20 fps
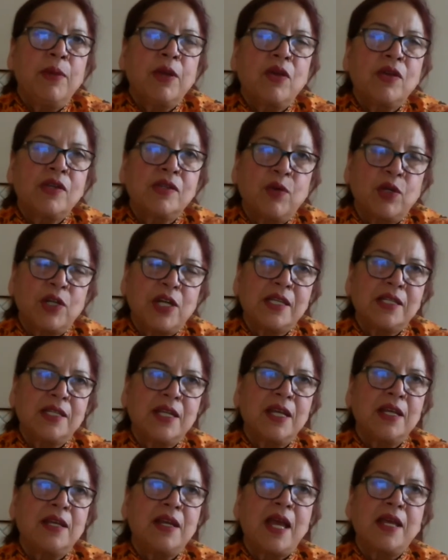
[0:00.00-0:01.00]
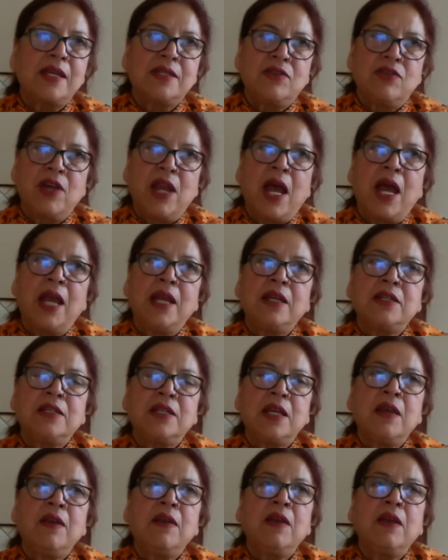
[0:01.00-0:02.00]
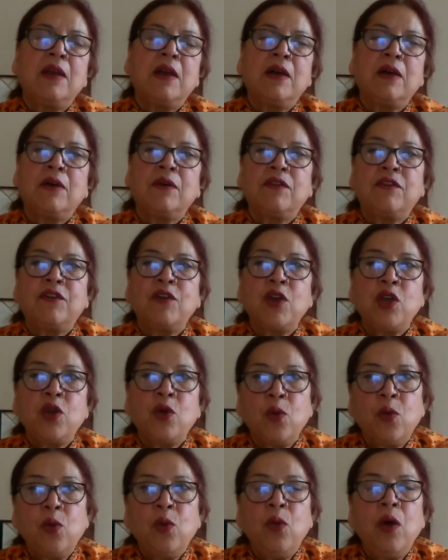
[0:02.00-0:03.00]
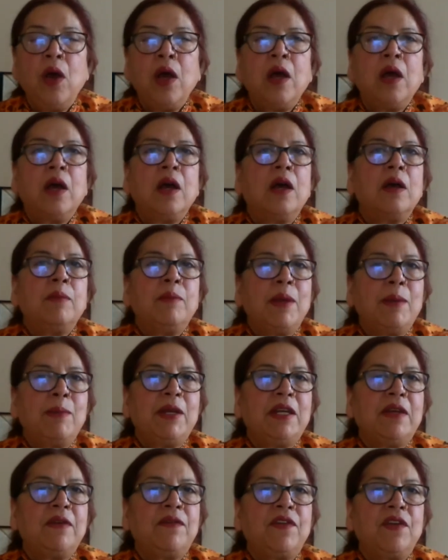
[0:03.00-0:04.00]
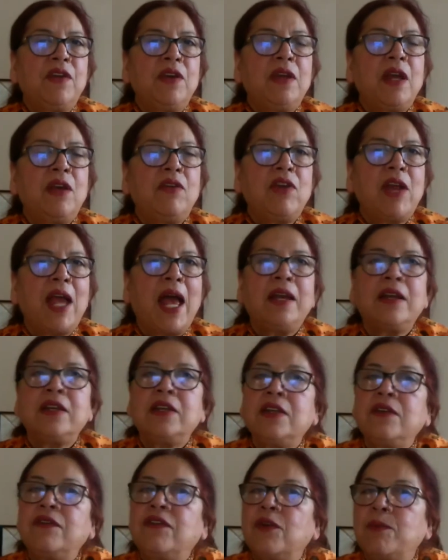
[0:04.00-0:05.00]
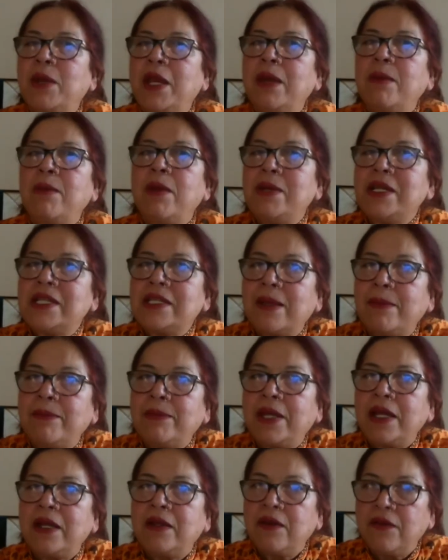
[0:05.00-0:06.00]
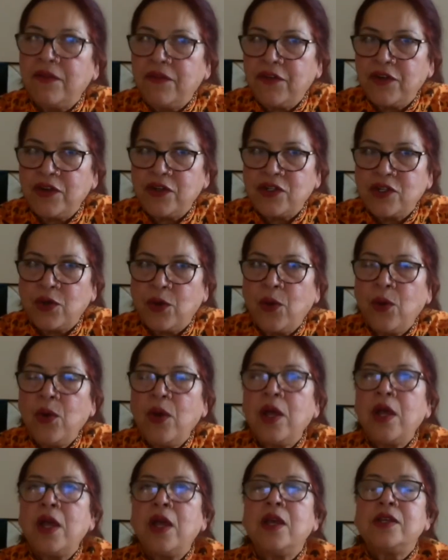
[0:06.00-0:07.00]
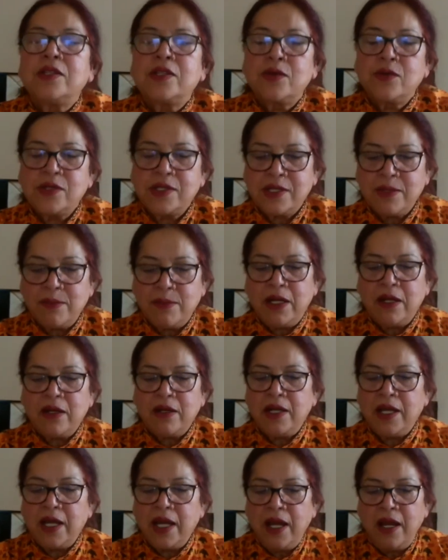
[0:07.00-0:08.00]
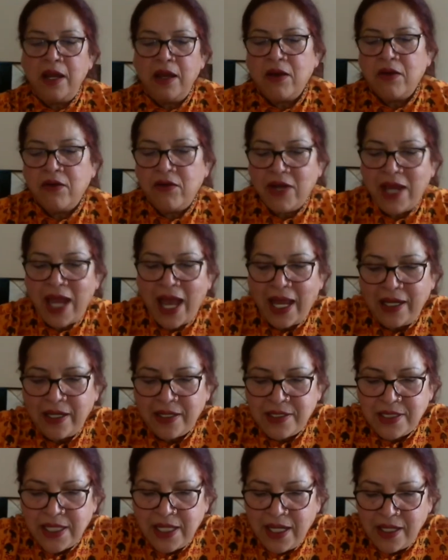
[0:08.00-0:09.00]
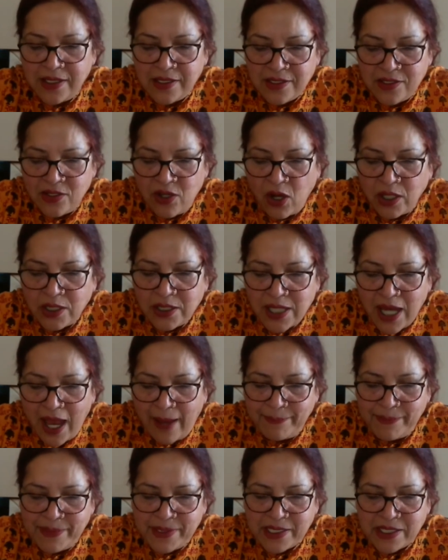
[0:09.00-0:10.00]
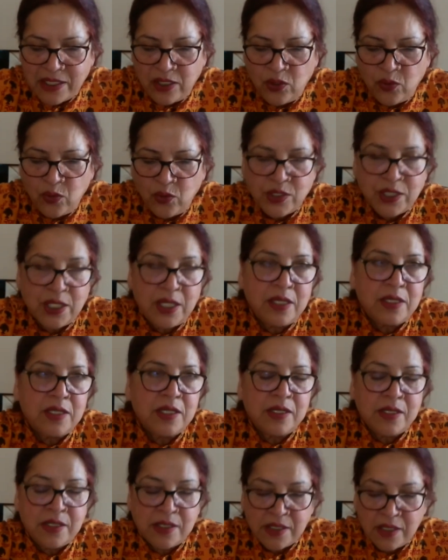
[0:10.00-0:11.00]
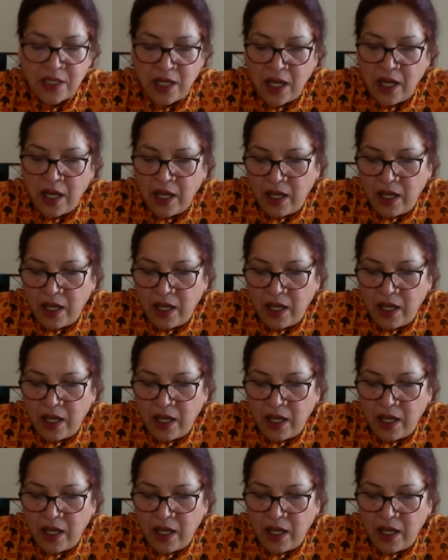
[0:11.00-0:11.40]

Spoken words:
because what I said as reality for you may be different, and reality for me may be something different. So similarly, reality is not absolute. It is